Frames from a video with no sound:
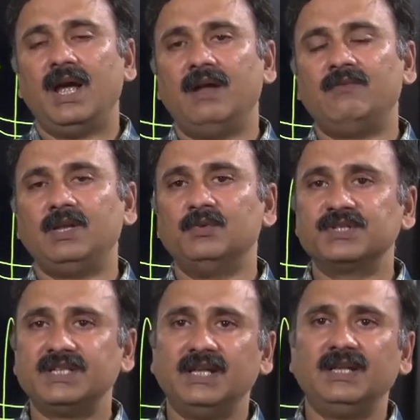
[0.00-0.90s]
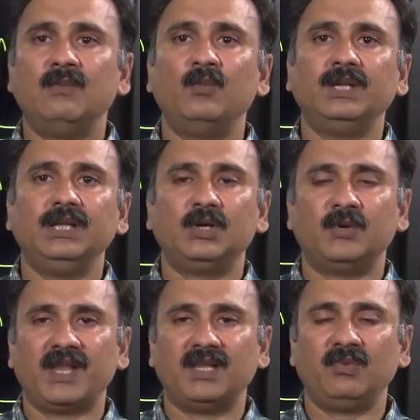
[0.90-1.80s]
and when you stain them with the
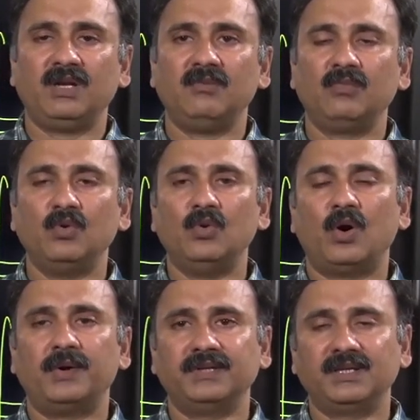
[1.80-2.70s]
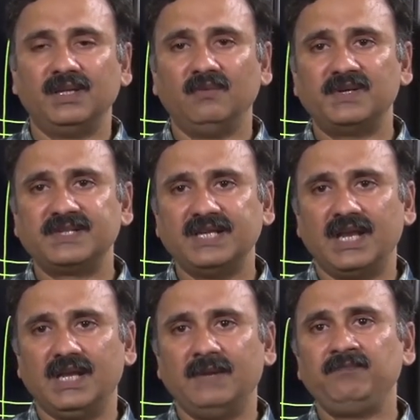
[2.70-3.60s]
Coomassie Brilliant Blue or the silver
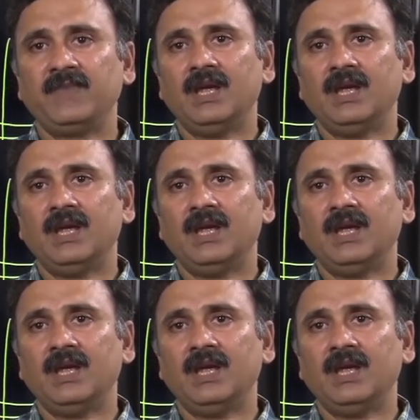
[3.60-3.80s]
staining,